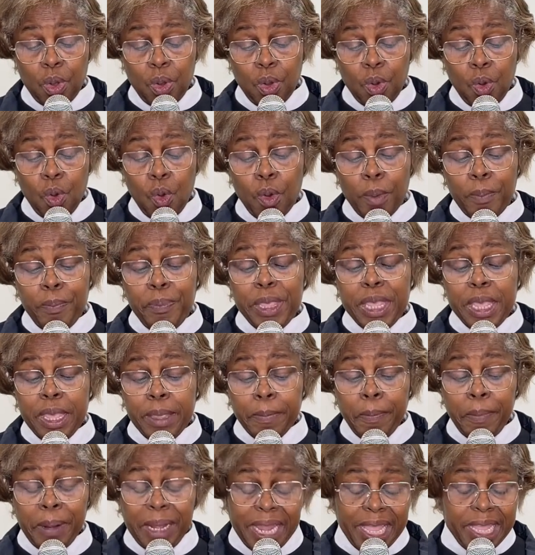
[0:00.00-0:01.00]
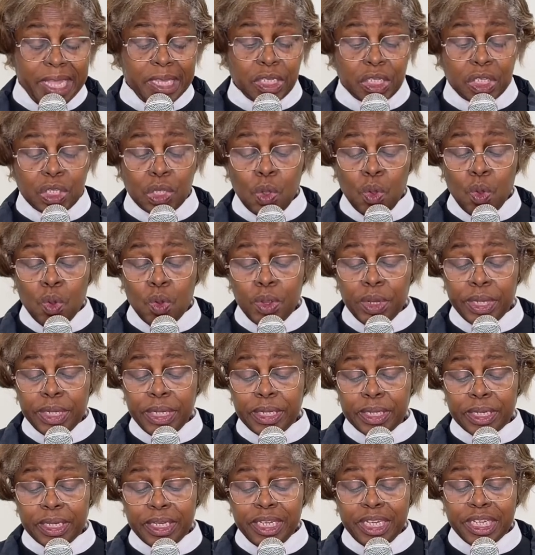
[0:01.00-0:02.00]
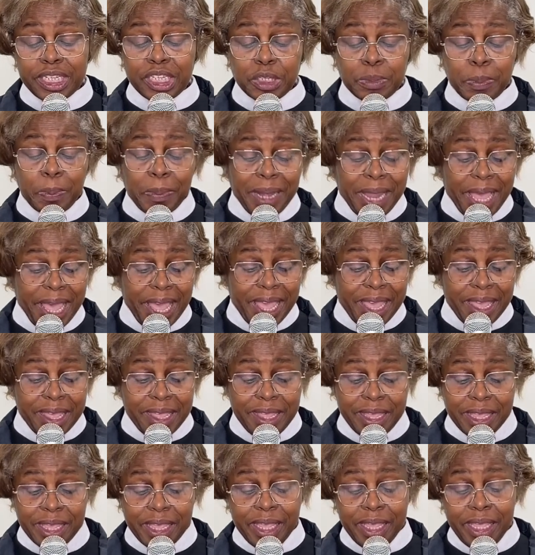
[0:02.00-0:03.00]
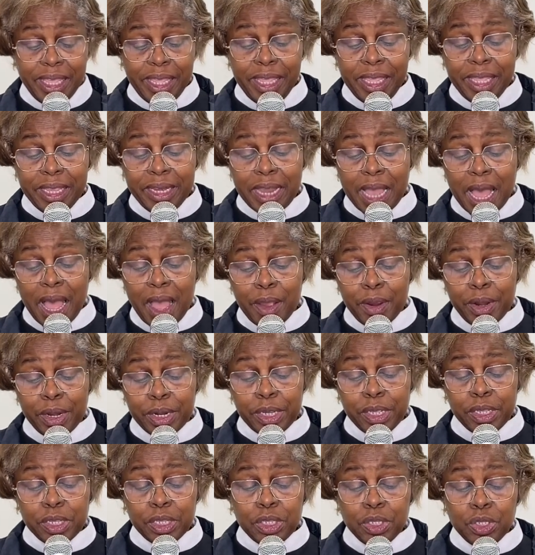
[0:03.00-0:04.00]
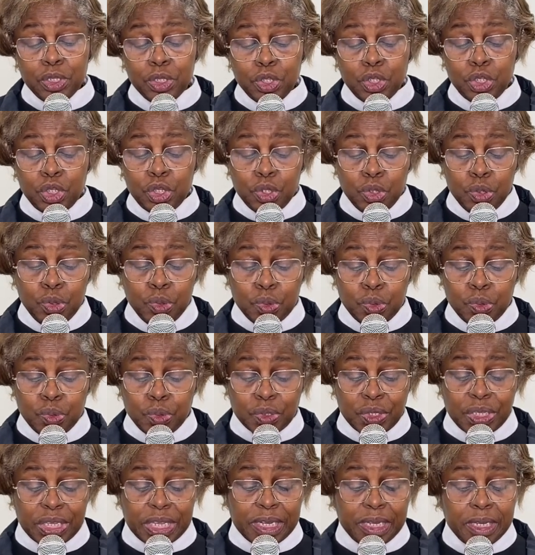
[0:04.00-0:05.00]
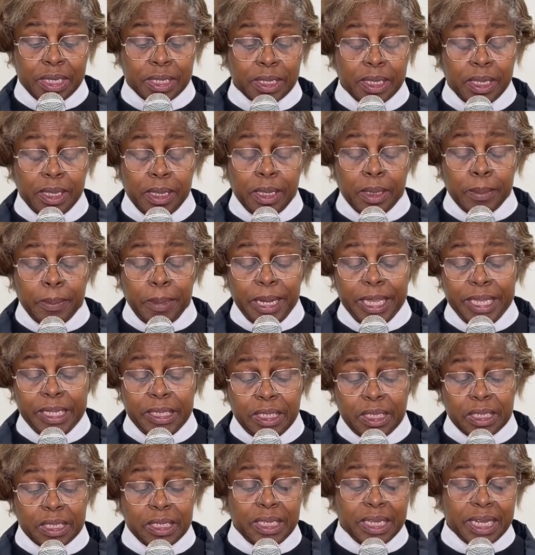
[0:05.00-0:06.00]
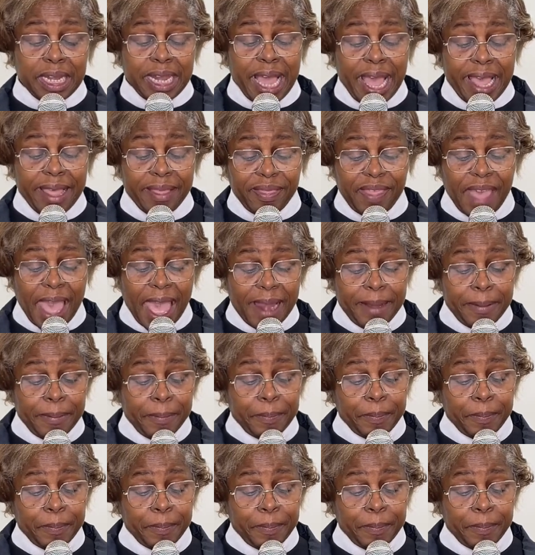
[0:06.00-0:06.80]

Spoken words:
or being placed on display in our zoos and places like that.